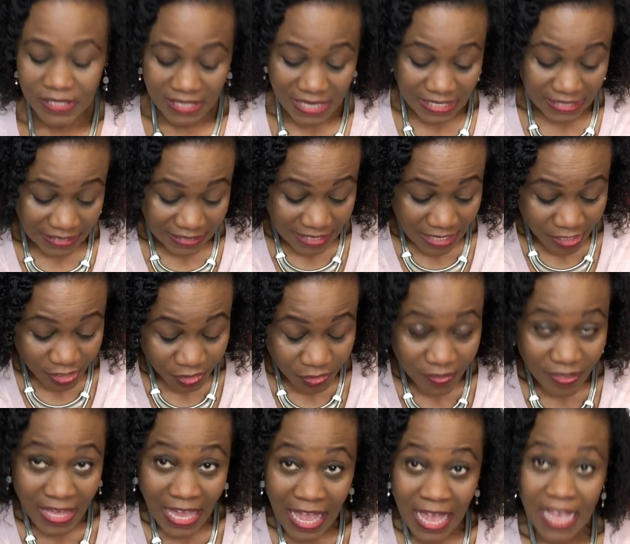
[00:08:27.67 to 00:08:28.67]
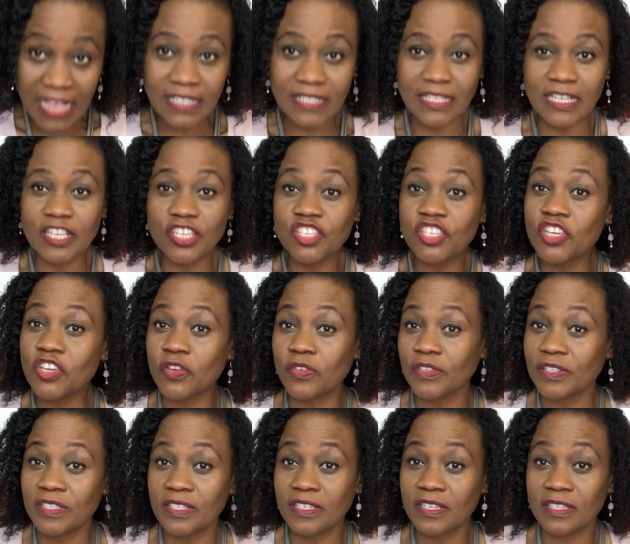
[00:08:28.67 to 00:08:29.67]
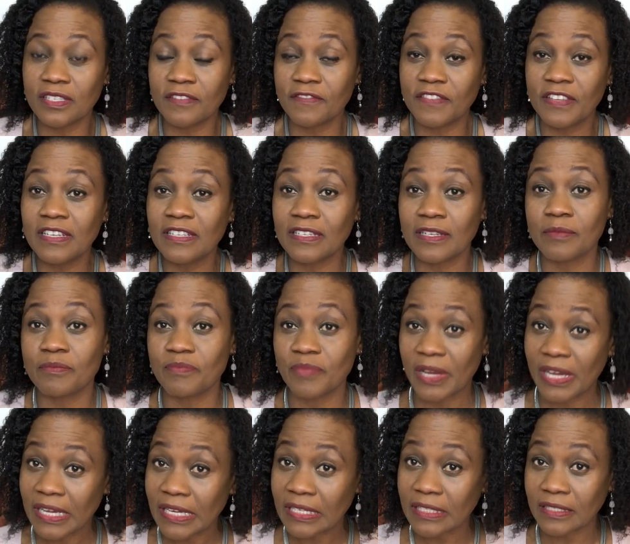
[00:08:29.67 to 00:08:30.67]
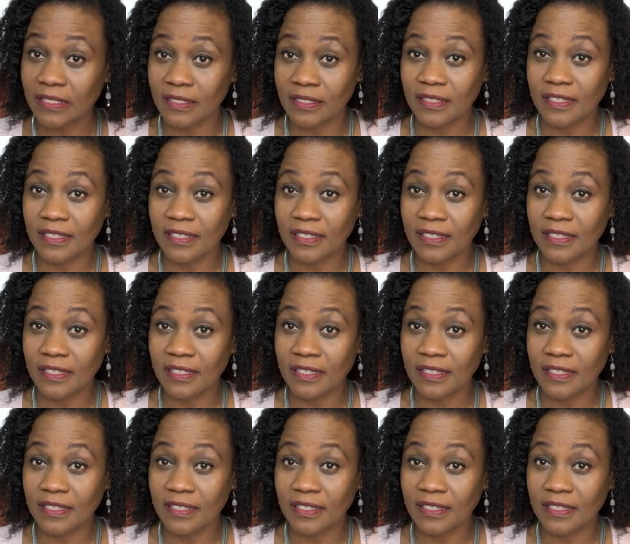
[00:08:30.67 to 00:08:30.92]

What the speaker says: It says so there. It says she considers a field and buys it.